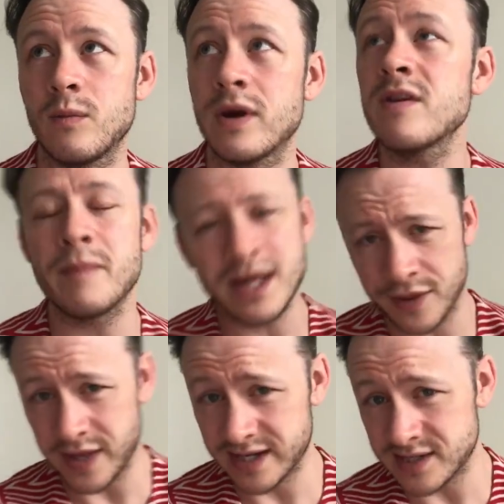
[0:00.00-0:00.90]
one of the main
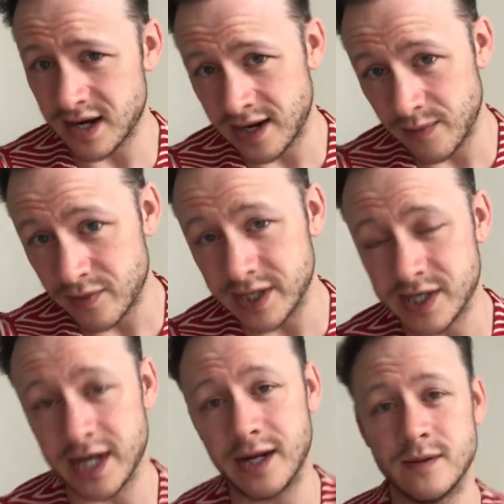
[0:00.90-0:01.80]
things that I
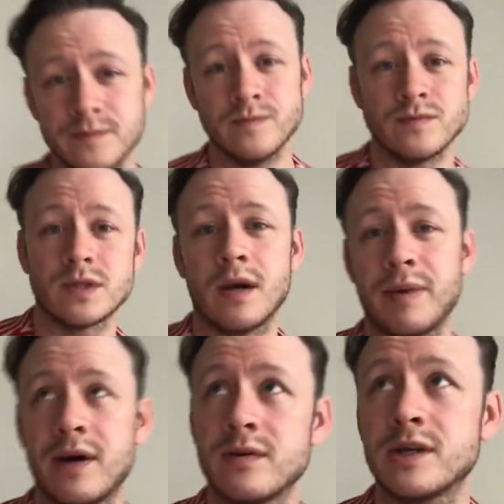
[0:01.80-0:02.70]
appreciate
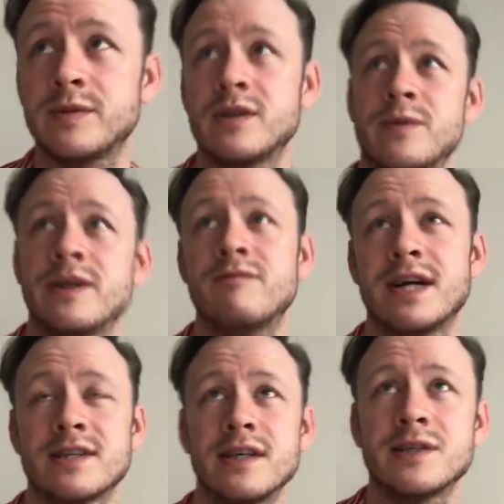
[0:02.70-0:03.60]
about WWE
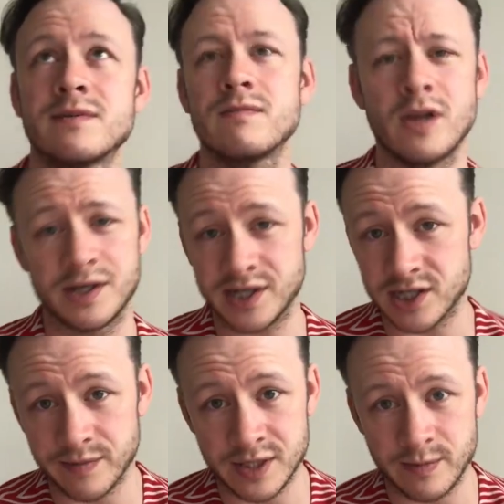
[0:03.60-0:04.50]
wrestlers, not
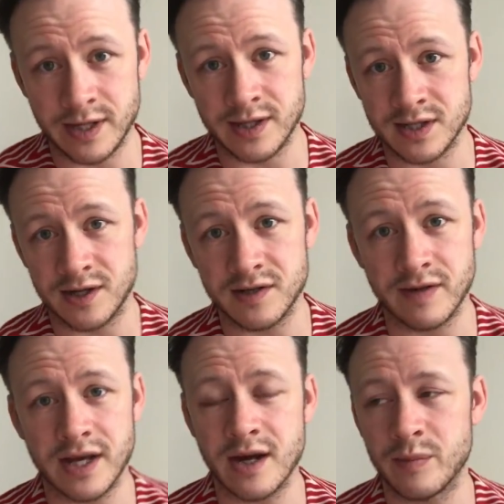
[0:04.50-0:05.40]
just WWE, there's lots of
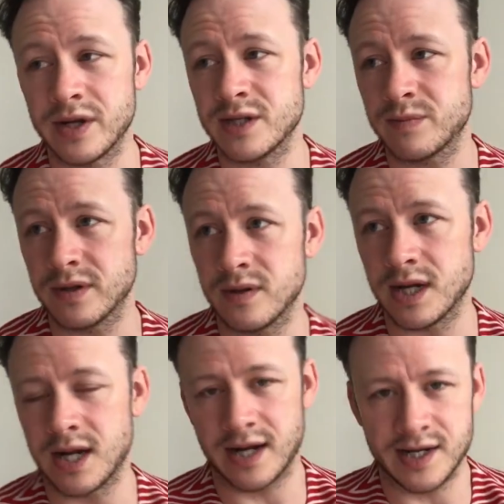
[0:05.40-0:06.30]
other companies, but
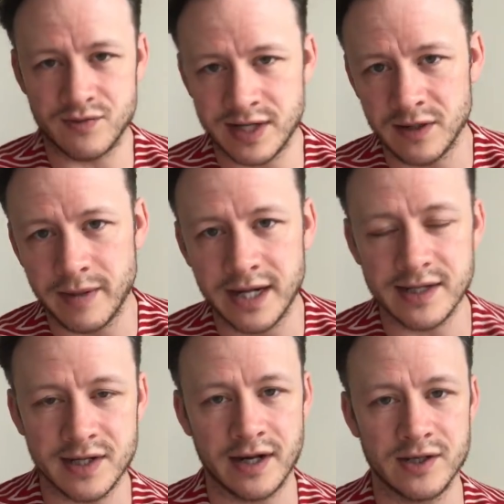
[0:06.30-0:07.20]
like it's WrestleMania
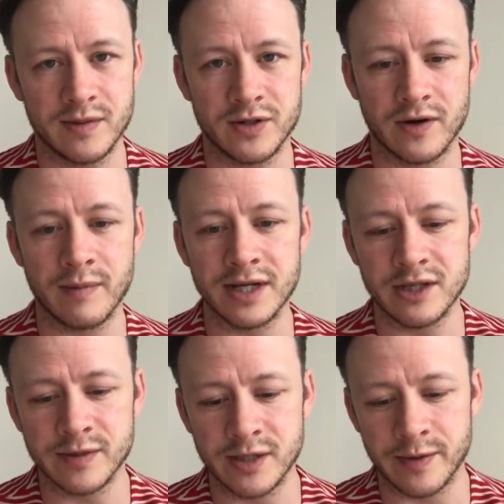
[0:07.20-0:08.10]
tonight, so I'm talking about
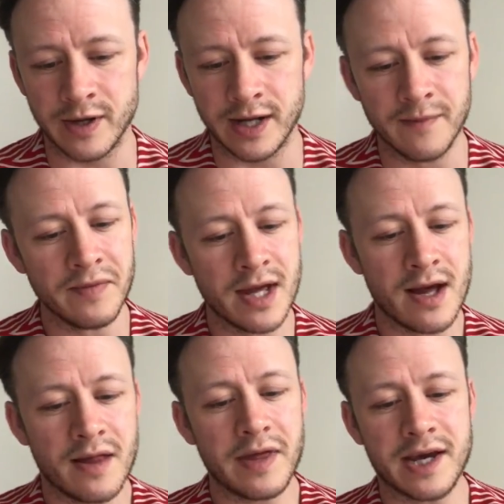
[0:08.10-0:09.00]
WWE.
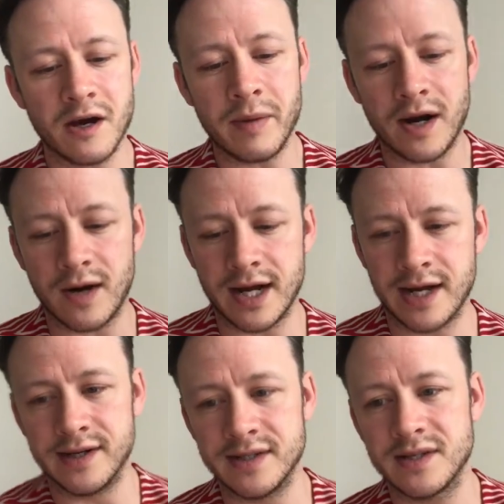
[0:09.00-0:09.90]
They come out
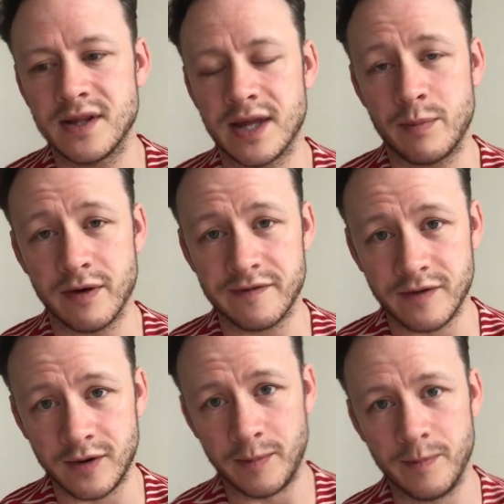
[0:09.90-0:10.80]
and they
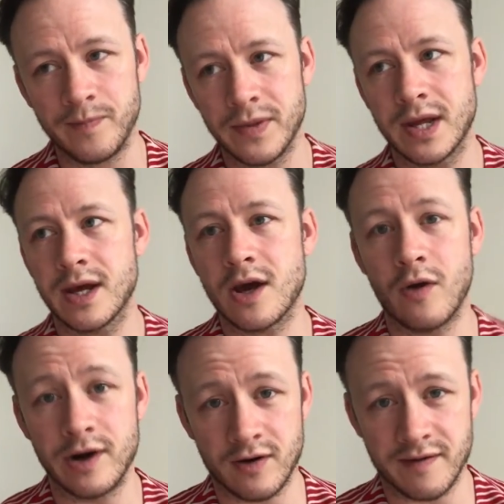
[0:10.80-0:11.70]
perform
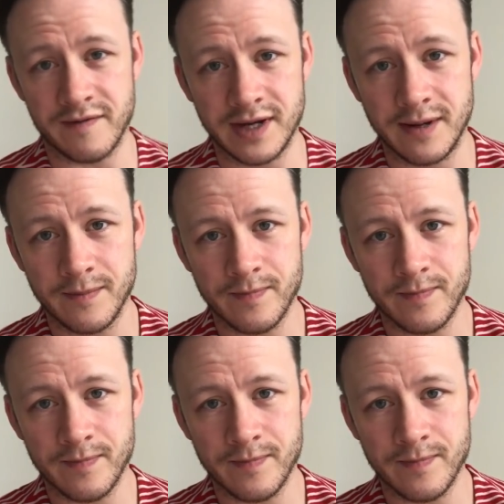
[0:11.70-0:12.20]
choreography.